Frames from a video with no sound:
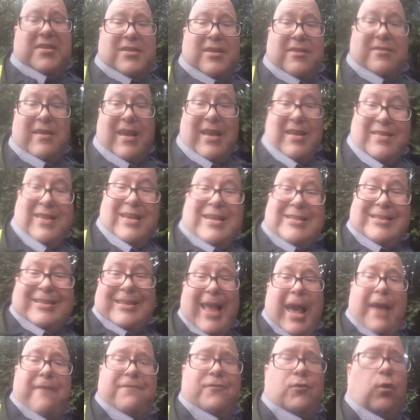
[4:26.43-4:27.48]
the thing, these
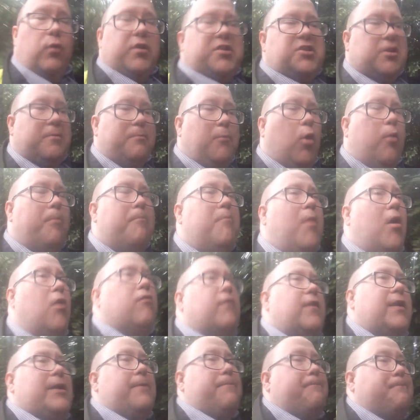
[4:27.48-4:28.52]
leftoids are more
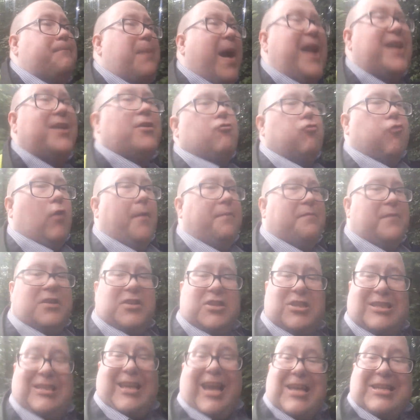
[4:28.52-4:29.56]
morally bankrupt
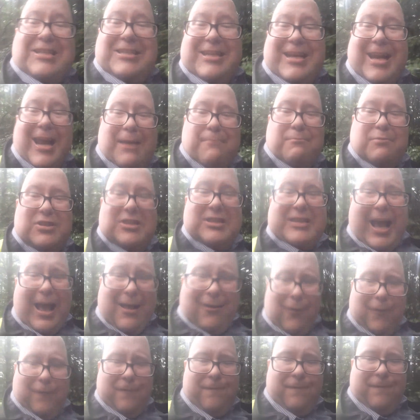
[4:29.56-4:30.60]
than Satan
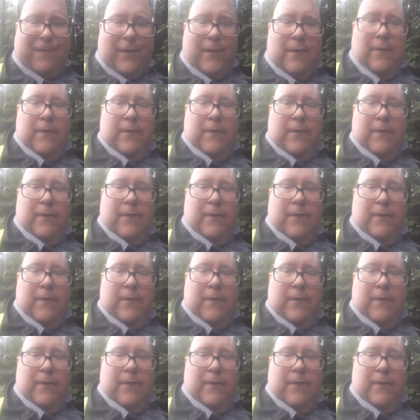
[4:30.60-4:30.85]
himself.